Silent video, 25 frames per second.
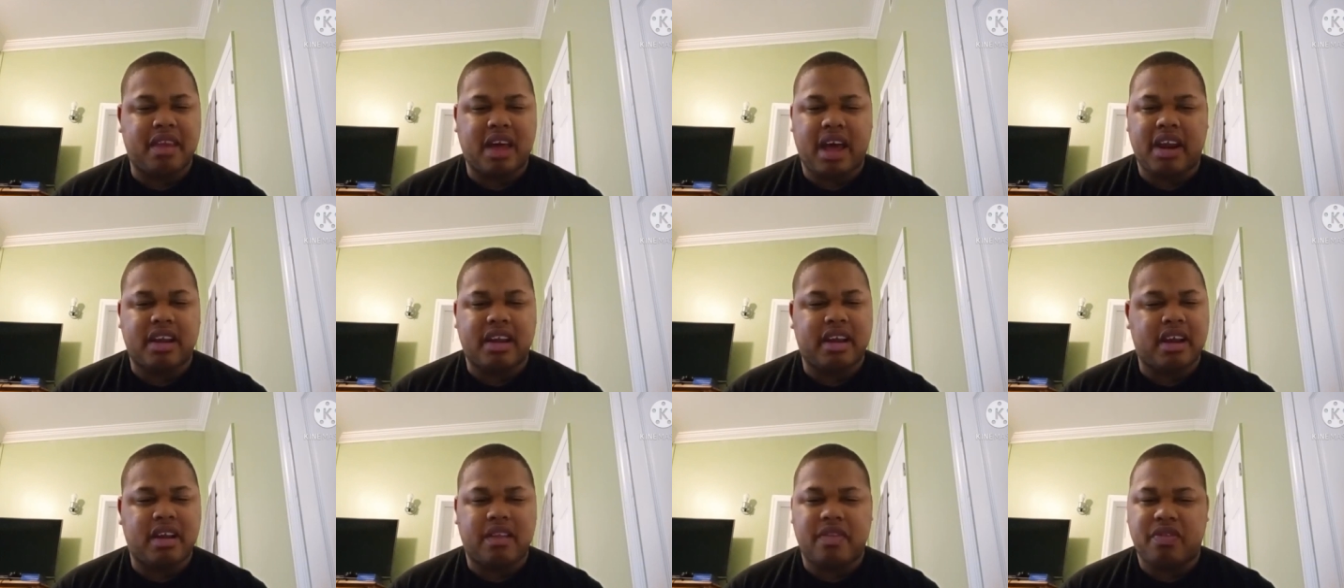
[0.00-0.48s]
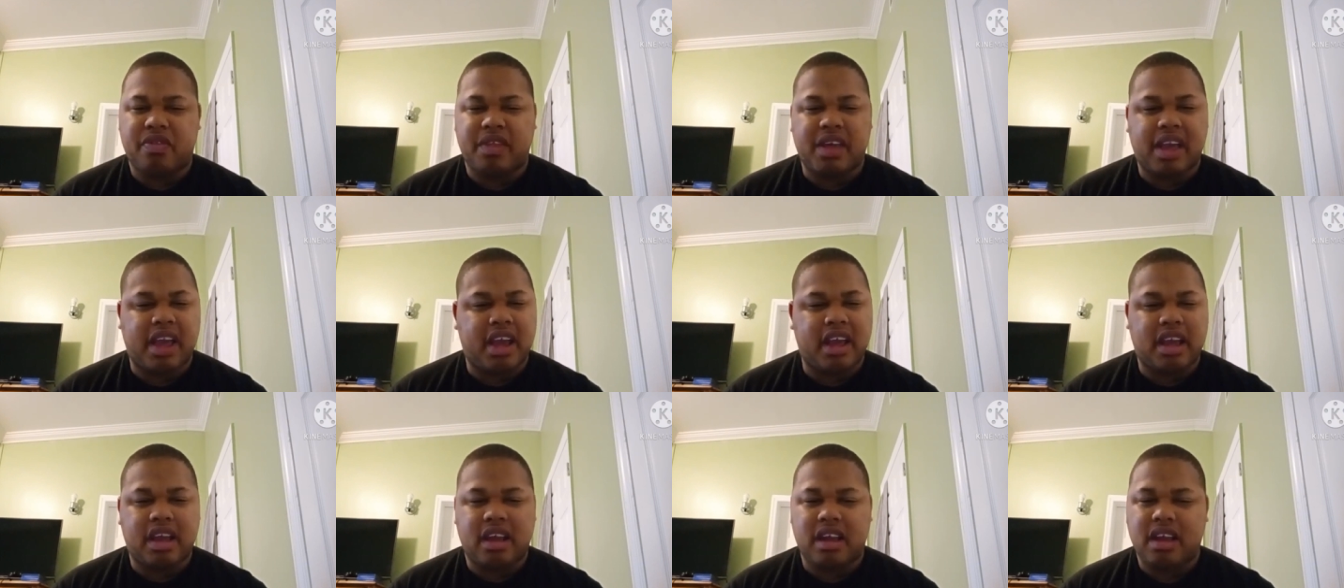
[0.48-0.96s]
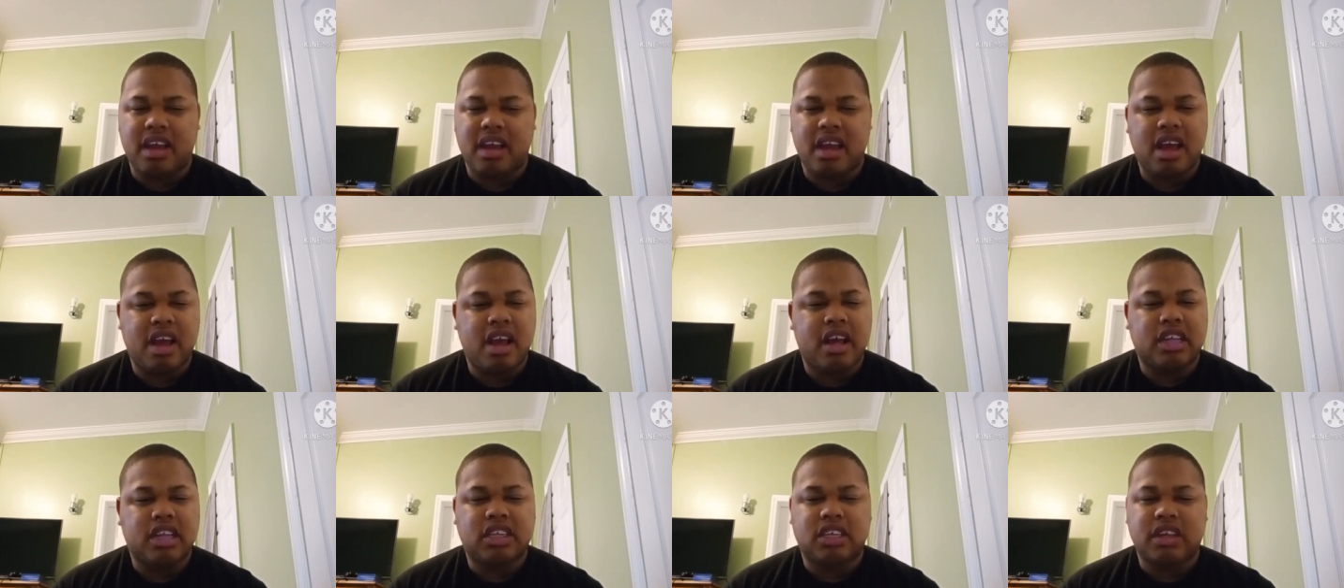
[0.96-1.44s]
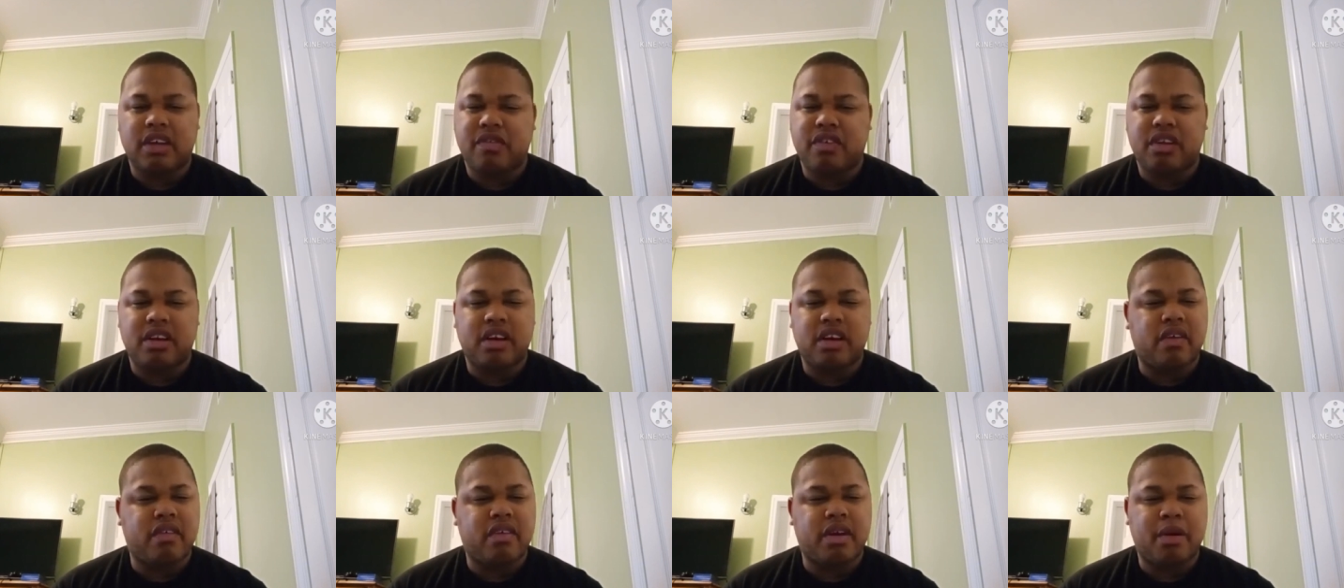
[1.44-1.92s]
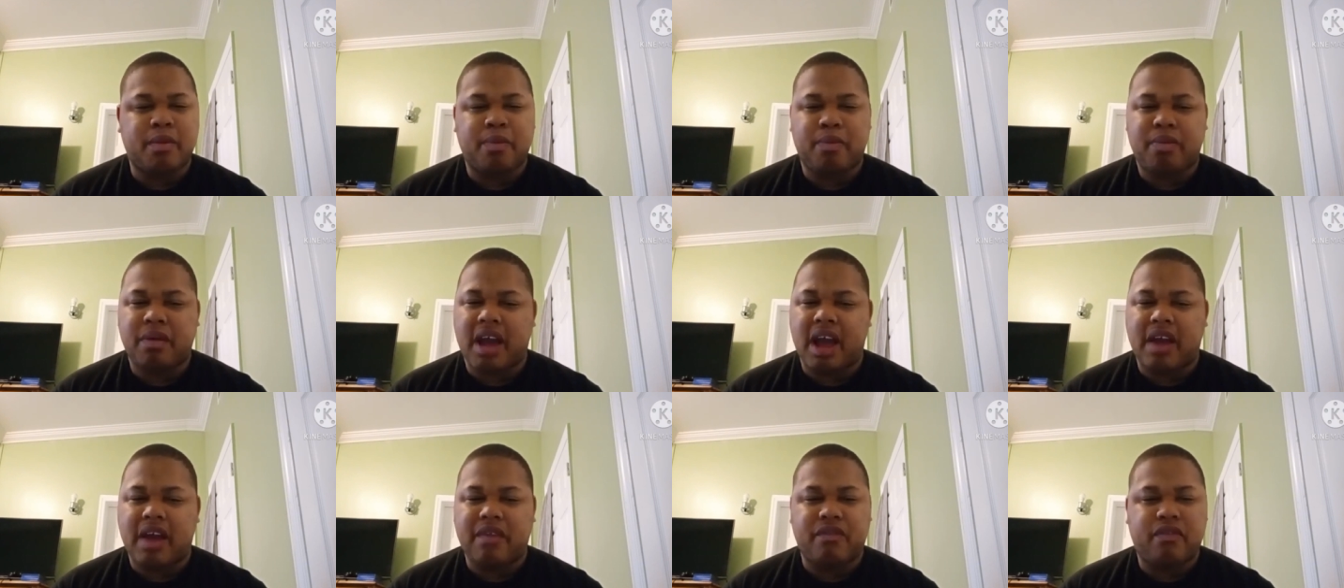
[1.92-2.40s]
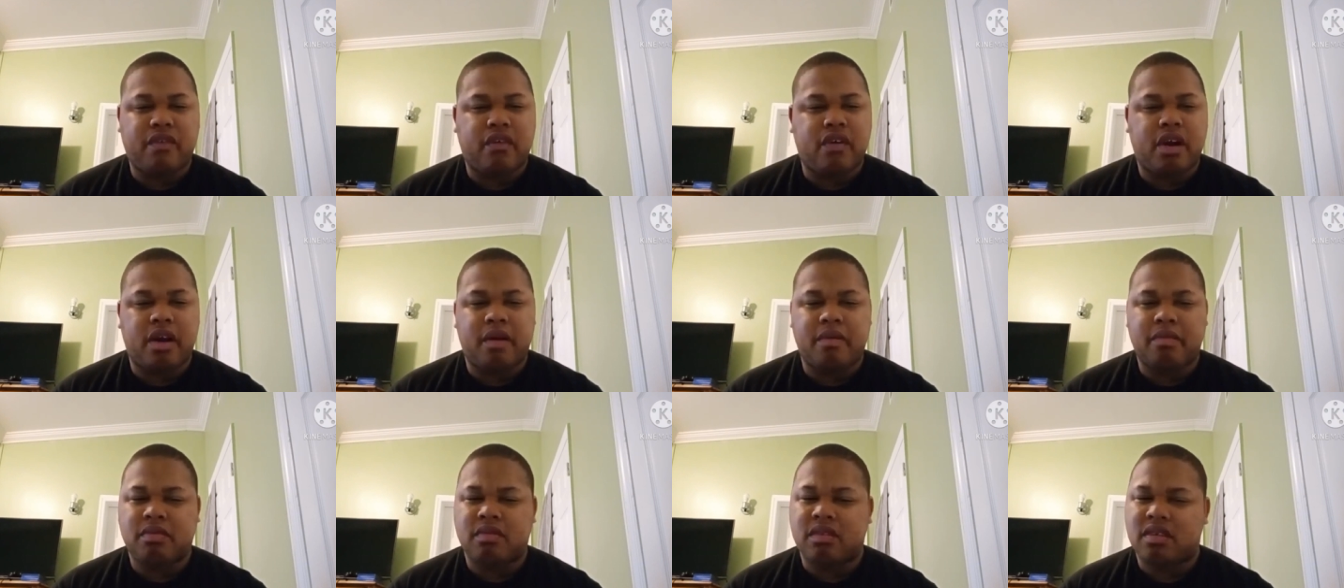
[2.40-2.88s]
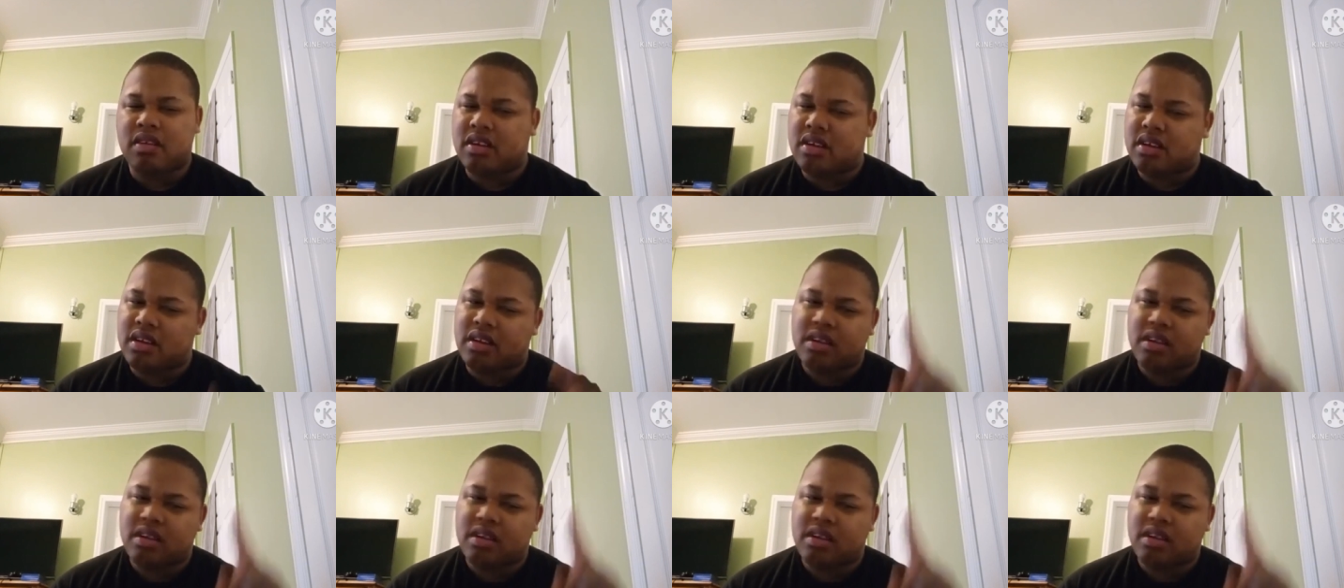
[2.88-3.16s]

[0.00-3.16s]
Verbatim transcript: Not a good thing. So if you're new on the platform,